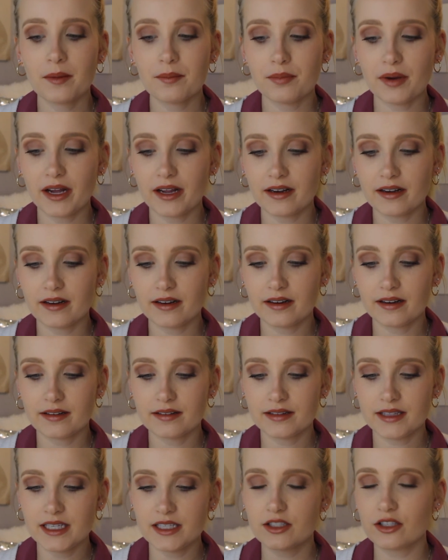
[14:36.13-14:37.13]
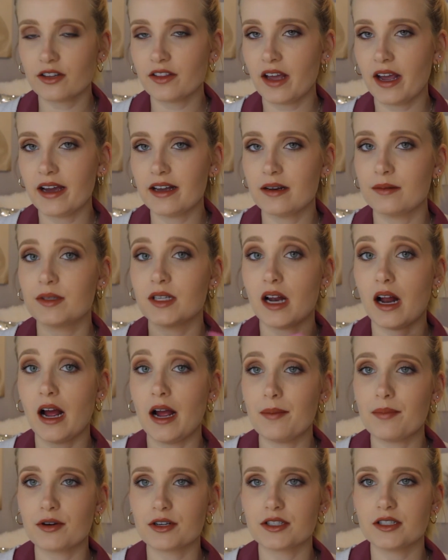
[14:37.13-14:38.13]
But these are the items that
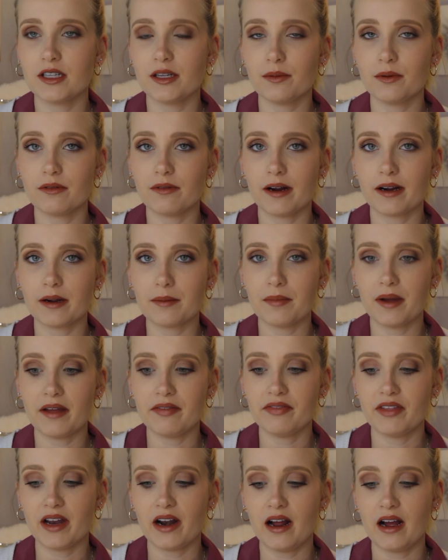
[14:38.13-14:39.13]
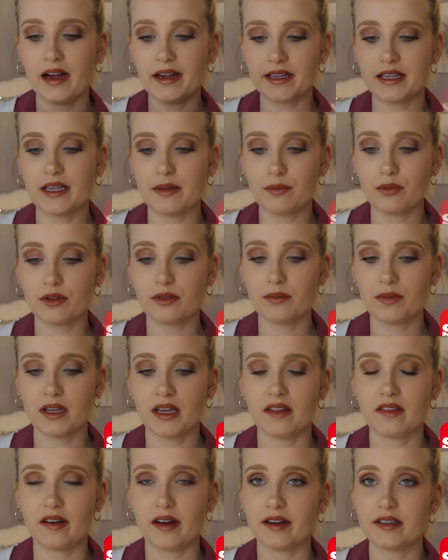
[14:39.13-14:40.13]
I personally would recommend that I keep with
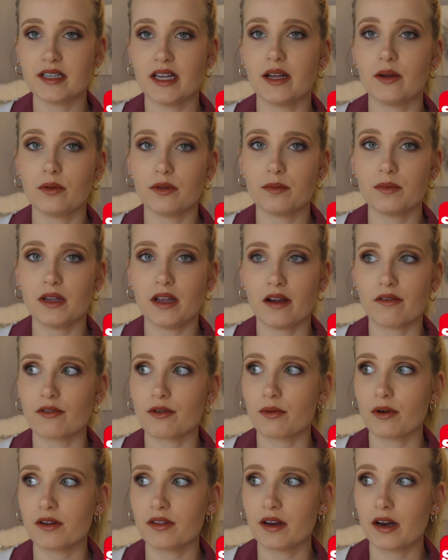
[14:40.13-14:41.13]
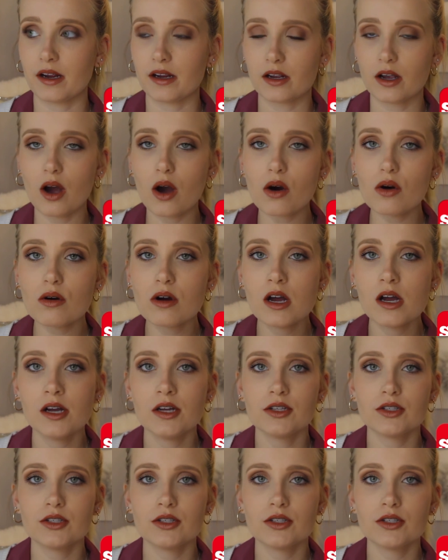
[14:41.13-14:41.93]
me and that I take with me everywhere that I go.